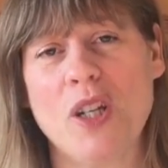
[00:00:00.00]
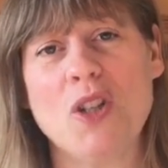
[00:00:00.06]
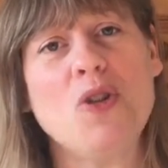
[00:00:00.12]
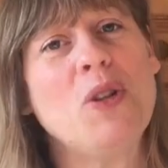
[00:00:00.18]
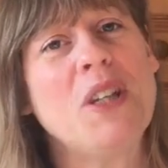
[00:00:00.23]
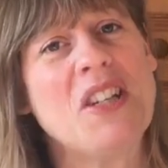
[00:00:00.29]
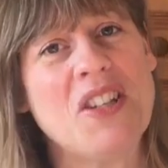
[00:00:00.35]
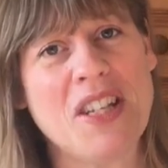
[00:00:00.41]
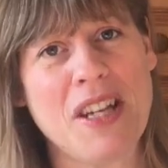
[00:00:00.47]
um, you
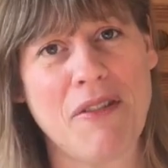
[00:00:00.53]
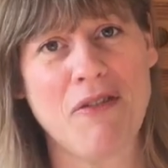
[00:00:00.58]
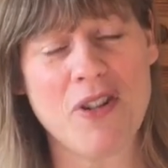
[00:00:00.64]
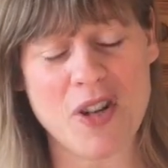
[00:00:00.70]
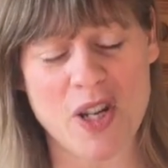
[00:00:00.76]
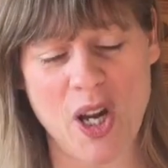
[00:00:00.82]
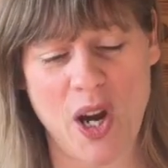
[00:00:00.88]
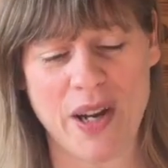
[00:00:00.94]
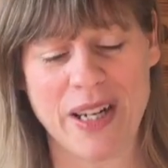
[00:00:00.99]
need
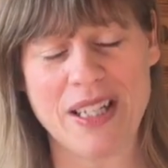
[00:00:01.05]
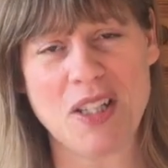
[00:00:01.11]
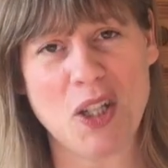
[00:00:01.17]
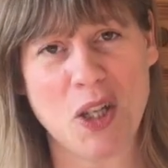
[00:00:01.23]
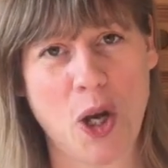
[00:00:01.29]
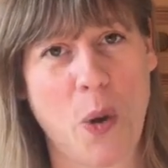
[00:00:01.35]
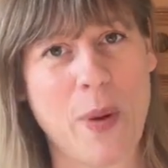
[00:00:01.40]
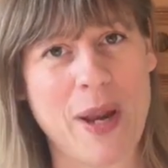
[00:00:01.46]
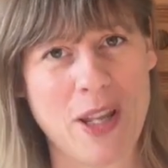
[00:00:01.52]
different dies to
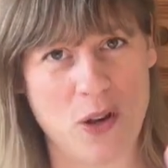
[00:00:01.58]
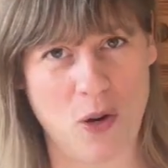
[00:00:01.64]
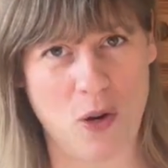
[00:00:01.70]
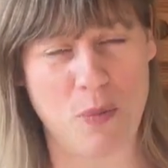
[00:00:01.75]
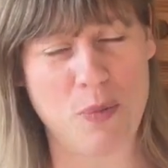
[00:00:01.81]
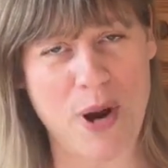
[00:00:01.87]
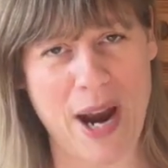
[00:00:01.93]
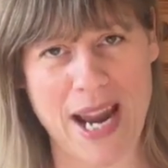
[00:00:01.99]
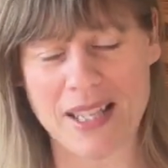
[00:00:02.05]
go in your
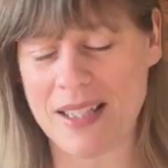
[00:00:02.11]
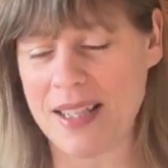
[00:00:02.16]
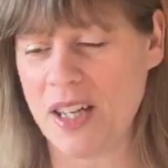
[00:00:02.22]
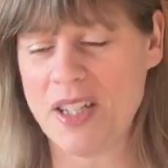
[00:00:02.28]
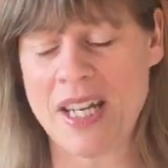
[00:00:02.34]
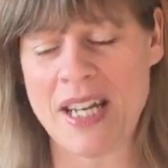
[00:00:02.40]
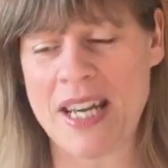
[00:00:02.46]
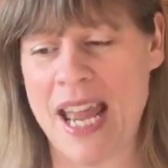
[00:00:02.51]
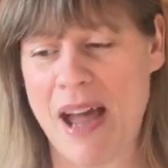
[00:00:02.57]
press. I
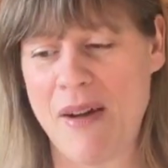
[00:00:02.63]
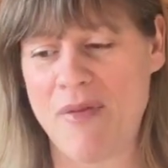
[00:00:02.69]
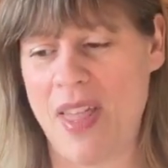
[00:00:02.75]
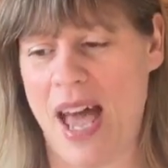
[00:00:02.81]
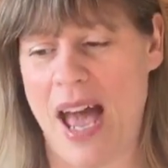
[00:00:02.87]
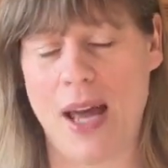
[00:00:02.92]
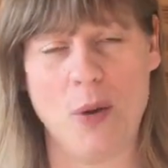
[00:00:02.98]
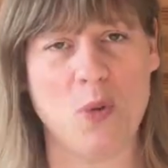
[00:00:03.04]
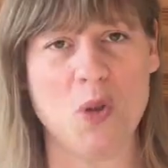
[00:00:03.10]
didn't have
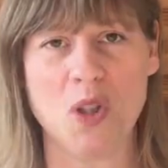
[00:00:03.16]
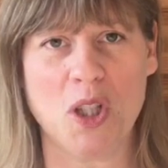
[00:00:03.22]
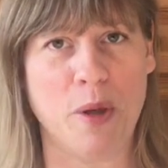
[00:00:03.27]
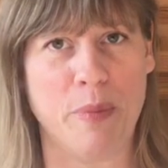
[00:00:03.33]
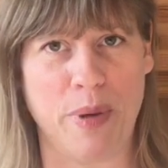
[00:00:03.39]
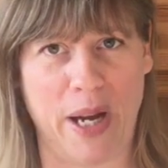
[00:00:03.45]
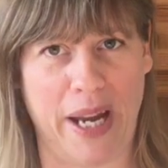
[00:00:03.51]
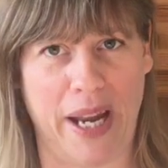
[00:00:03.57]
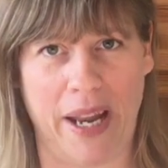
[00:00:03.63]
that and I wasn't going
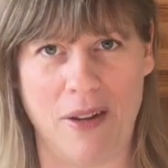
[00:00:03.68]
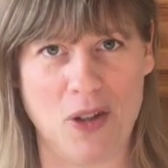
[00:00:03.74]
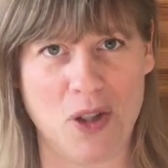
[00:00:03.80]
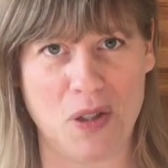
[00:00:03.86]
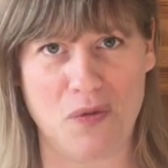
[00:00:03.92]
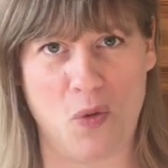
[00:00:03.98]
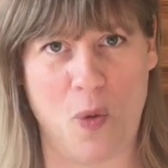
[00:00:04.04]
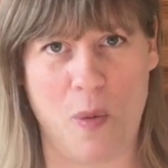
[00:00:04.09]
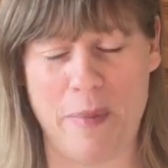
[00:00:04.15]
to buy it
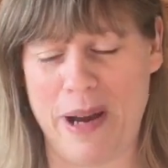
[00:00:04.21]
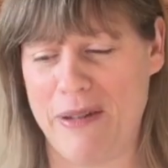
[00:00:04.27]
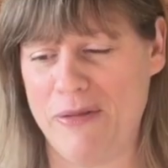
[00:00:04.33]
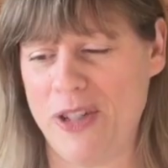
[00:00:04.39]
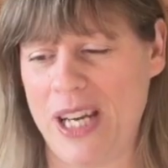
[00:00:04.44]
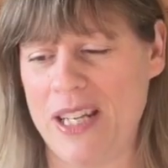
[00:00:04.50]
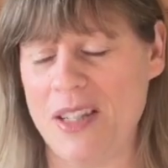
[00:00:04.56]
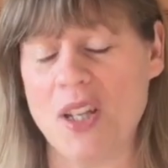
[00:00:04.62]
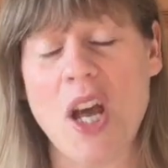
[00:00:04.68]
just for one pair of
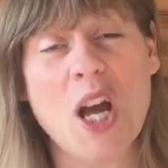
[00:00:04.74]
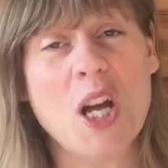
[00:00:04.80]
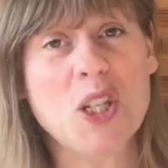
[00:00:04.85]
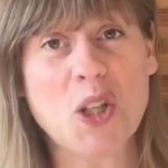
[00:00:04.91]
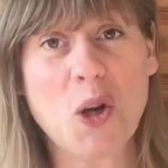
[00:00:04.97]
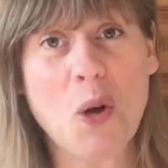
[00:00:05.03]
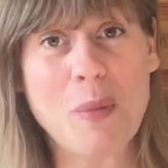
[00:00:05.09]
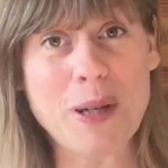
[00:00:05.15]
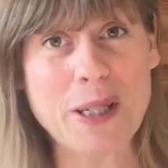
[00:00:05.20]
jeans. So
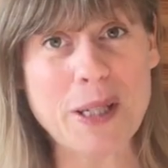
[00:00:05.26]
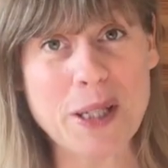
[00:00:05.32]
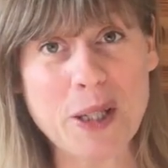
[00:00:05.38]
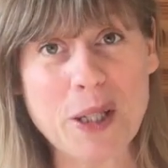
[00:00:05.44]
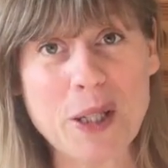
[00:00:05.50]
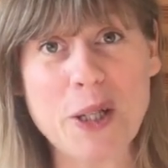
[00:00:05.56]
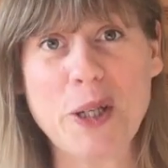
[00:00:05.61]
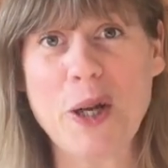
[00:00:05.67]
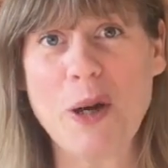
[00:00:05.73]
I got my
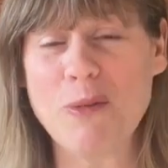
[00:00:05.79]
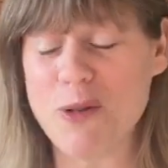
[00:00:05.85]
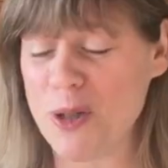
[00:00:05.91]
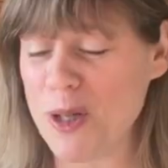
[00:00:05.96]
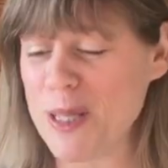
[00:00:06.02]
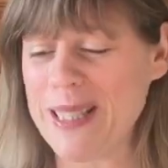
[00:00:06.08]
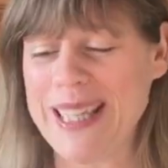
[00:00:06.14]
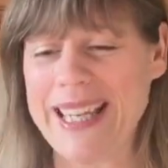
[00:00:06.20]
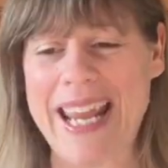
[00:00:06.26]
good old
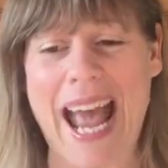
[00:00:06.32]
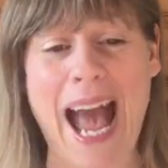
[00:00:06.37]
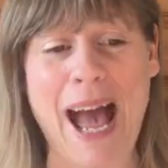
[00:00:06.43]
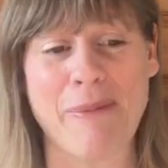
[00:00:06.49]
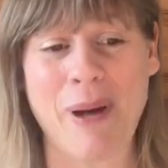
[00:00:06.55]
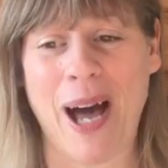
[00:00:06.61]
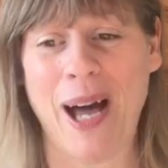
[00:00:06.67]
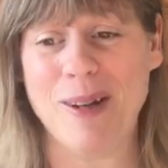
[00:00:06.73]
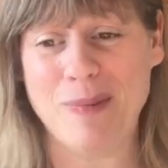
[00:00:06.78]
trusty
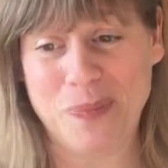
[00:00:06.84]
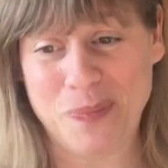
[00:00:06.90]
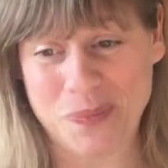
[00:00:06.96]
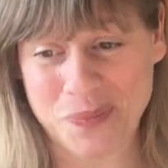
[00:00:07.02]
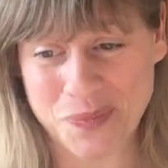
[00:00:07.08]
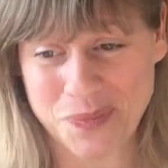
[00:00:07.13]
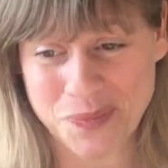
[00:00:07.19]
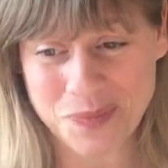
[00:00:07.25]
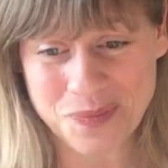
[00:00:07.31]
hammer
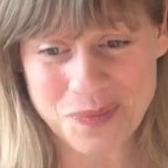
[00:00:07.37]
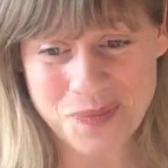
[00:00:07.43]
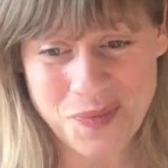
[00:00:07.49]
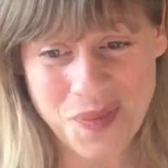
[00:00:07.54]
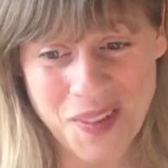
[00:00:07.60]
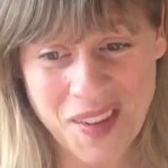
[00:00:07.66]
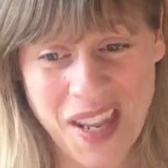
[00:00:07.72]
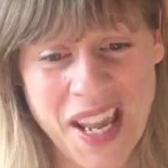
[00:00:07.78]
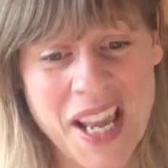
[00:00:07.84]

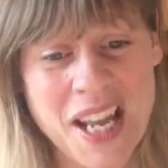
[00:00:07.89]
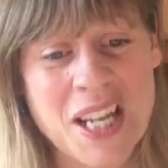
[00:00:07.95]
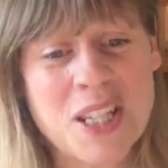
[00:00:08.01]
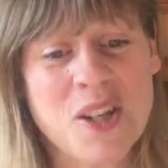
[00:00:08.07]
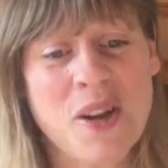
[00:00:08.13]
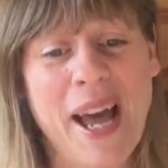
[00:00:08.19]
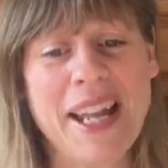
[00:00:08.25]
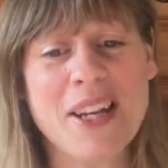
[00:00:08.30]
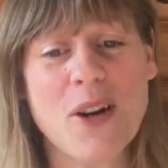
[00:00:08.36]
so
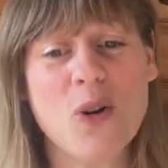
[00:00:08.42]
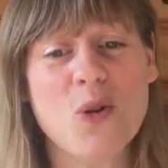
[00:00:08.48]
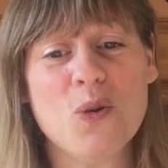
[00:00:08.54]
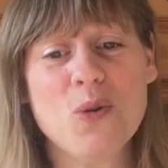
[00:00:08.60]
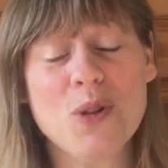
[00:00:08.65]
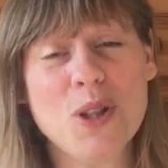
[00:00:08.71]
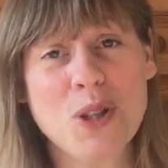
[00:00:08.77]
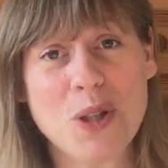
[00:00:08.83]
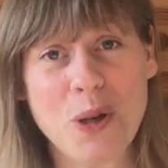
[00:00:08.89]
I had all
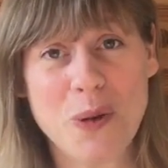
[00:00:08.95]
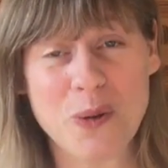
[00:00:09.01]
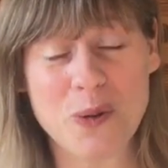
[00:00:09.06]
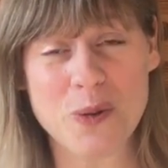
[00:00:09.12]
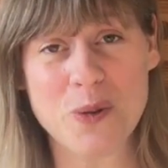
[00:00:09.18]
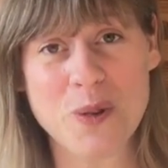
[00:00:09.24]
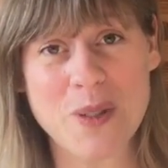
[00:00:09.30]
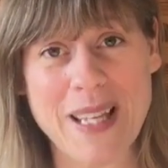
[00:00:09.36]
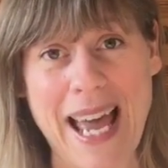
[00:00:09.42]
the
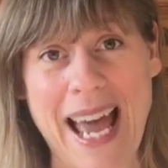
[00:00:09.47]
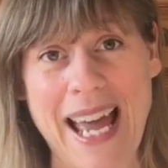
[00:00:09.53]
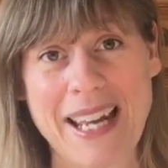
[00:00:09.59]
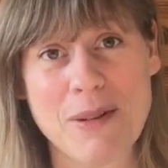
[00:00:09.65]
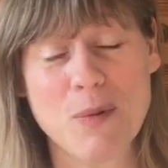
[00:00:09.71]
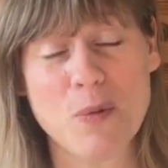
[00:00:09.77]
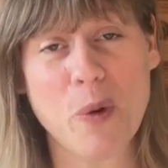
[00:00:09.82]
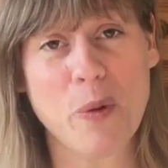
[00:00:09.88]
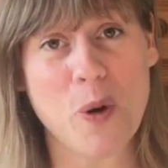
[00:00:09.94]
tools
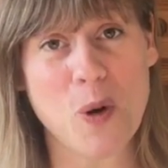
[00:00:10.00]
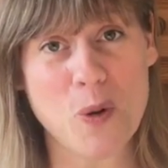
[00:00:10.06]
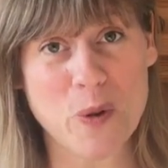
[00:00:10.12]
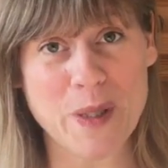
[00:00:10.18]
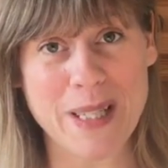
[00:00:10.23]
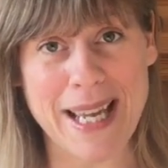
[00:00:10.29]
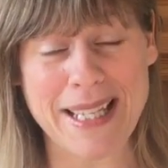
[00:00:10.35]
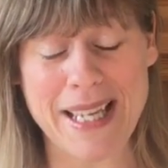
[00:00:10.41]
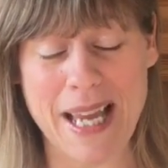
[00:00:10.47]
and we were all
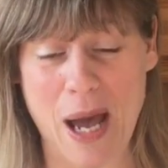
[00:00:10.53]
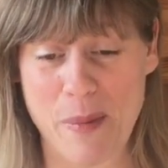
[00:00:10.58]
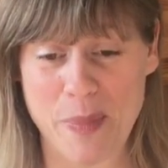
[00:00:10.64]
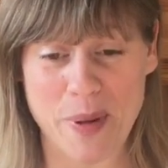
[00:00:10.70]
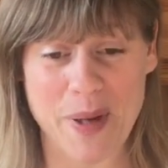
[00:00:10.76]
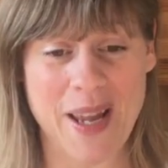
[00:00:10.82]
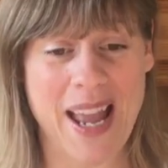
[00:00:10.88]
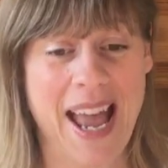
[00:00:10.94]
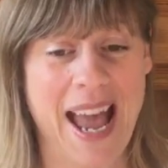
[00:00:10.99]
set up.
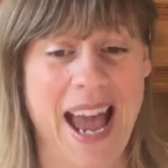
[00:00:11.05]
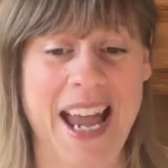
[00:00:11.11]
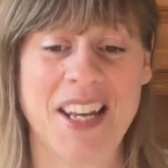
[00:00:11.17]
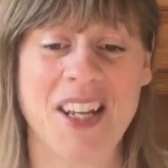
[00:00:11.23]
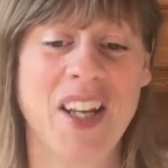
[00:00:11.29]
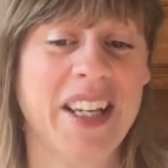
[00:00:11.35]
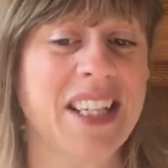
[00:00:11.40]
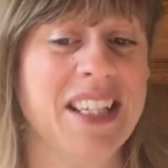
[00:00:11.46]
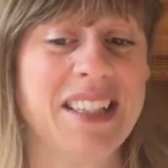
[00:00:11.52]
And
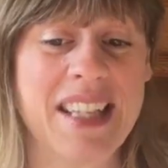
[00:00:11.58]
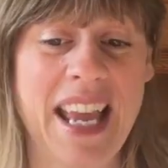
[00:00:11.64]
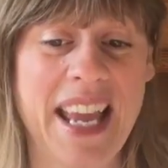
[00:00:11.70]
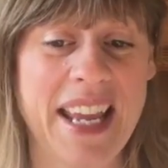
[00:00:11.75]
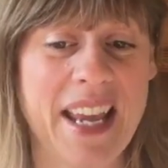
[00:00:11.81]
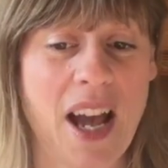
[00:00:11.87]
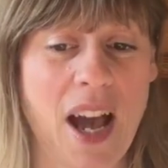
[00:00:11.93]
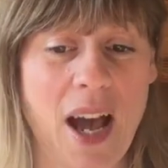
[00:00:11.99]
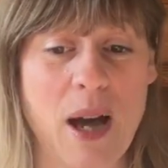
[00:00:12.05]
like I
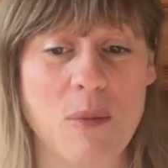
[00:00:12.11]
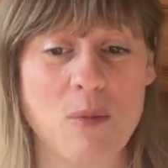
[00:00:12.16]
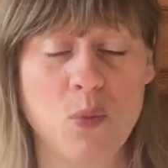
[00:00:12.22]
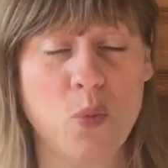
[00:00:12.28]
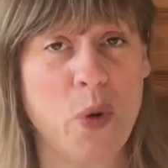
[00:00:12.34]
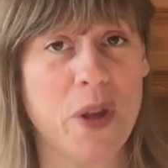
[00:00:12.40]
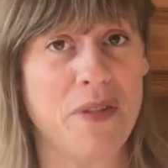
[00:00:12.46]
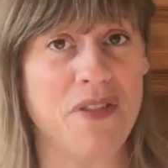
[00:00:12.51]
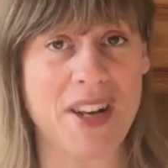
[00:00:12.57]
say, um,
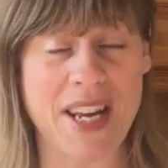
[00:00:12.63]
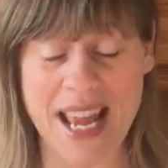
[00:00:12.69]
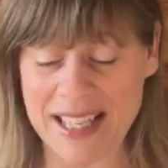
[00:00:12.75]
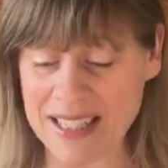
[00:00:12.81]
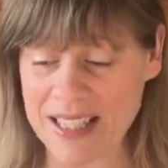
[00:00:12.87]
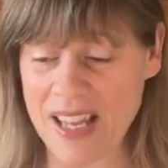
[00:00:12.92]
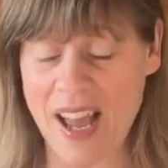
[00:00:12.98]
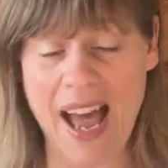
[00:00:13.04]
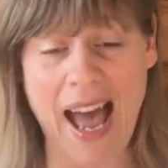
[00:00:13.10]
with
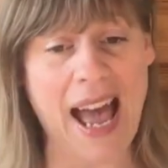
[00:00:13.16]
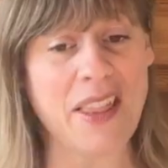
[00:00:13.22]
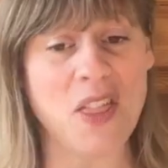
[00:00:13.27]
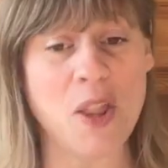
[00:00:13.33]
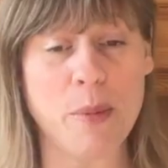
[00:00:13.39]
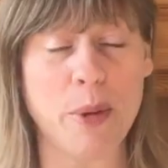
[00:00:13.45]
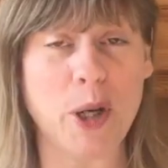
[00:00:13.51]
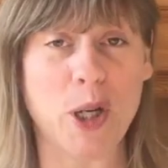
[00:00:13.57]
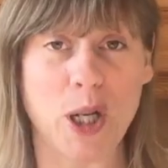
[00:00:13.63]
Vanessa and the
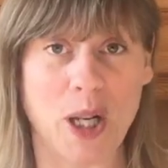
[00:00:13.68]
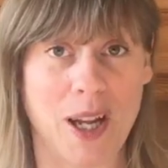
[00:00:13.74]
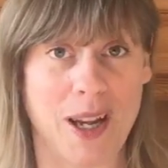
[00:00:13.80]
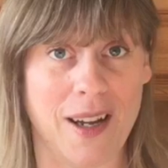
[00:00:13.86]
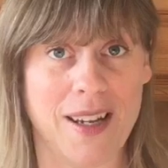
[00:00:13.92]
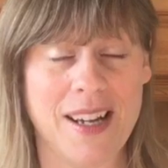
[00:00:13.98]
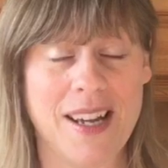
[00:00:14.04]
booklet,